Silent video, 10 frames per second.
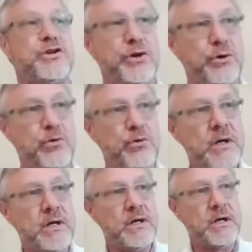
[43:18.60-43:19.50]

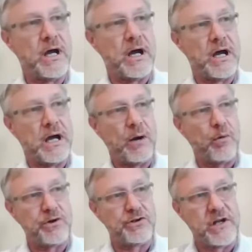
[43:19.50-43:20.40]
Two, I
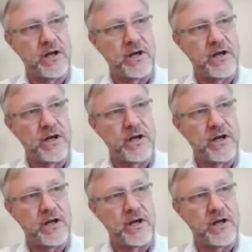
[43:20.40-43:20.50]
want you